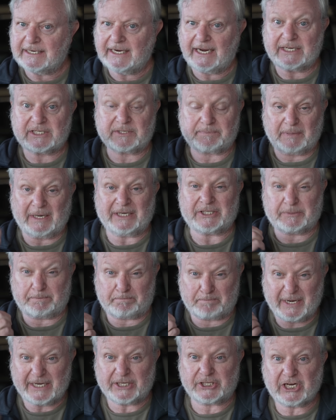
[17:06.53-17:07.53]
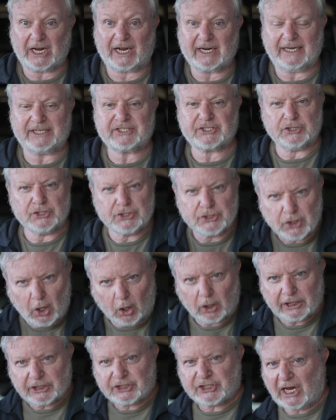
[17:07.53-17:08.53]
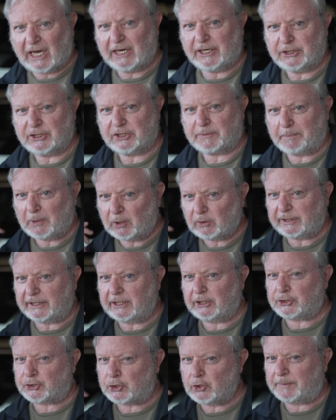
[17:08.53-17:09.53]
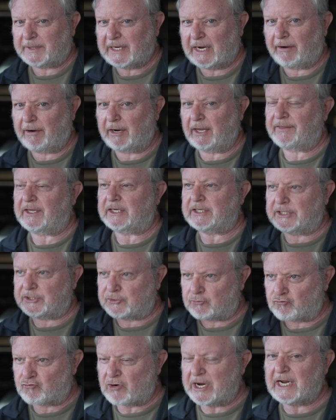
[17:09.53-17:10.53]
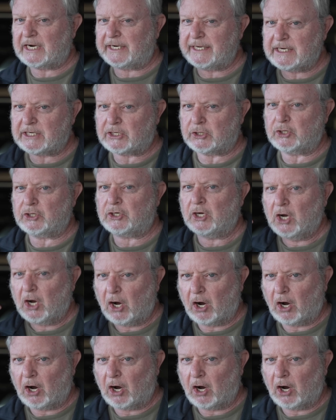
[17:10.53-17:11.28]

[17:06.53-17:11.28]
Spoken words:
It's a big challenge. It's not a challenge building a troop carrier that is really good